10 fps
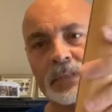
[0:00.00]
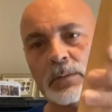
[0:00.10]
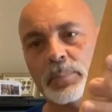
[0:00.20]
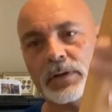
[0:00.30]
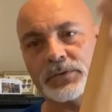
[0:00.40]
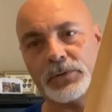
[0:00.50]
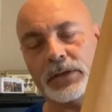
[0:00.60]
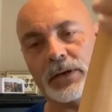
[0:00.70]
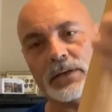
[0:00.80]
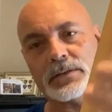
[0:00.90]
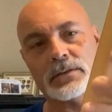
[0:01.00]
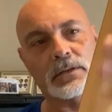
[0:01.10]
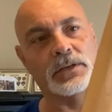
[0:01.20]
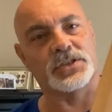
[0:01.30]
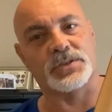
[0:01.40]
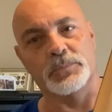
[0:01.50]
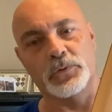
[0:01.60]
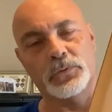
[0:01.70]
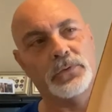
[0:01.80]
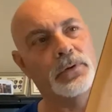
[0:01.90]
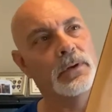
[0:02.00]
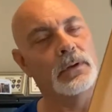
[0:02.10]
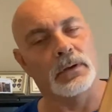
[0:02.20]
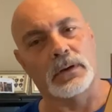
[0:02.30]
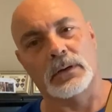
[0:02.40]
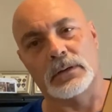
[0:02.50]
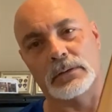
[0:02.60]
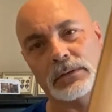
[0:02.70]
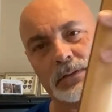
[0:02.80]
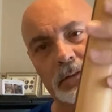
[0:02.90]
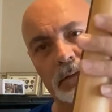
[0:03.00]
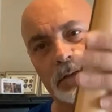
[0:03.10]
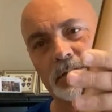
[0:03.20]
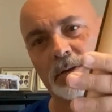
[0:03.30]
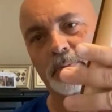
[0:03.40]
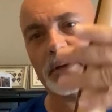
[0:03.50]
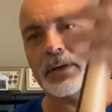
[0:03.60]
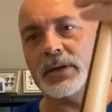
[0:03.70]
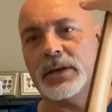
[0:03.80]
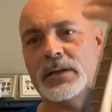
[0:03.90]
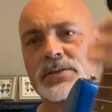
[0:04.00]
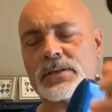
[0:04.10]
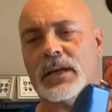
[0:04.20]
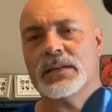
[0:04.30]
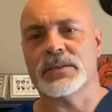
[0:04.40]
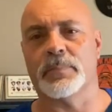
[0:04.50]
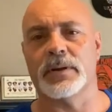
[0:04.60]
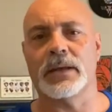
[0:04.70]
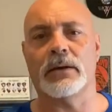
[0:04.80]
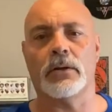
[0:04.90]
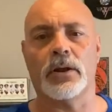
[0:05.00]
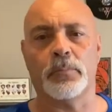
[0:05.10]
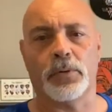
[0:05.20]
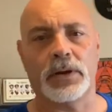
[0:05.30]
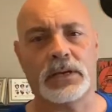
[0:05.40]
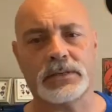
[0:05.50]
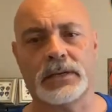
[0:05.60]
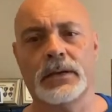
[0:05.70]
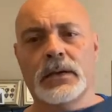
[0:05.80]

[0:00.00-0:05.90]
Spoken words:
but it's really nice and it's smooth. Easy to play. Your hand slides up and down on it pretty easy.